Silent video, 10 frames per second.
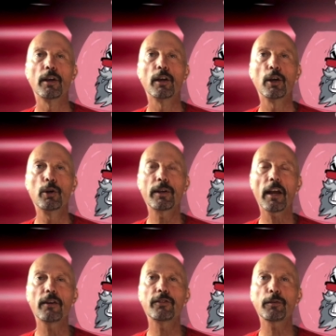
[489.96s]
Who
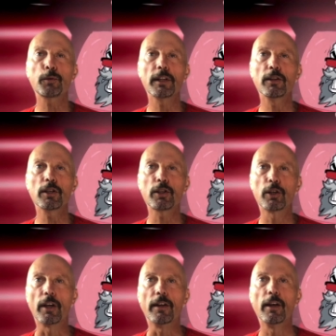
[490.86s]
cares if we look
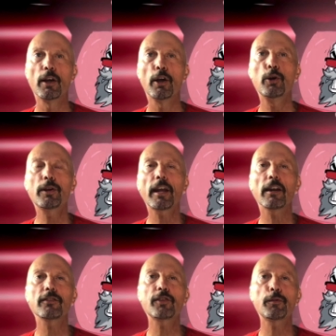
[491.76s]
good? Who
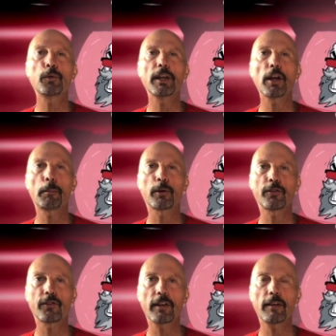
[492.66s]
cares if we are
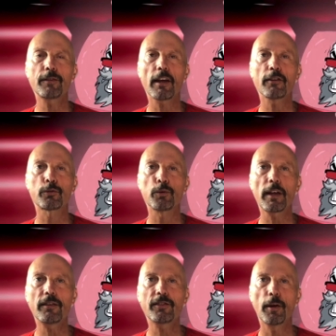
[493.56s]
perceived as
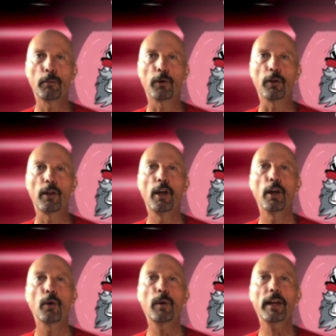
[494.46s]
reasonable?
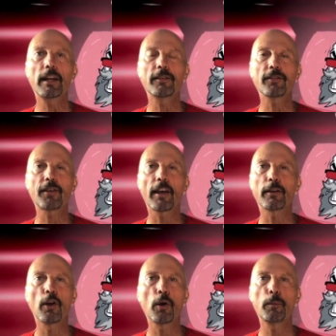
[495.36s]
We need to take
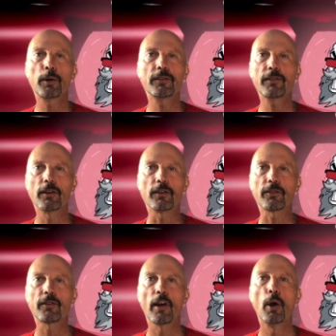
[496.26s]
no
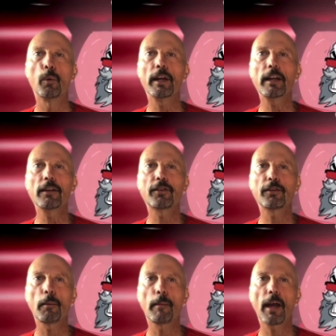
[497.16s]
prisoners. We need to
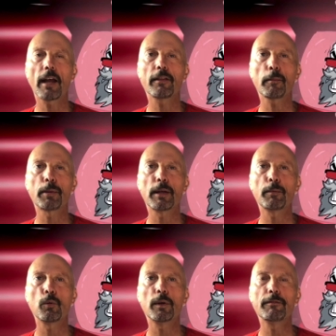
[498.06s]
demand that
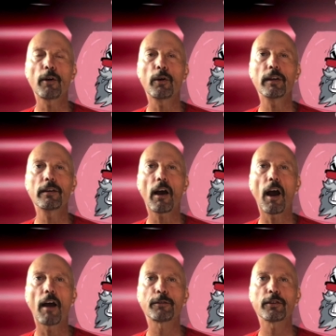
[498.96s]
people we vote into
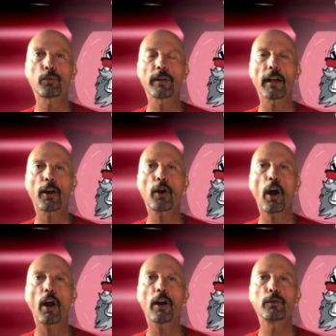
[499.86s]
office with our
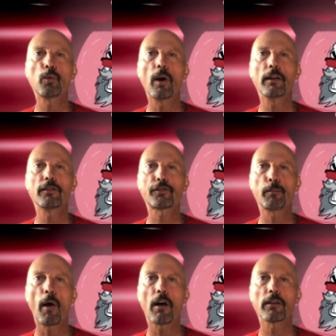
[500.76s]
hard-won
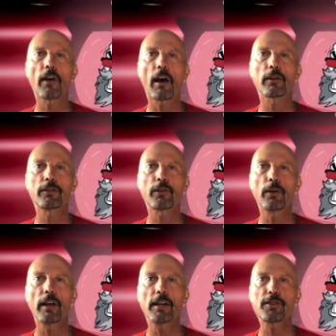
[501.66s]
small-dollar
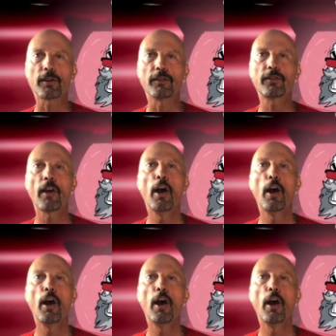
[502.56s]
donations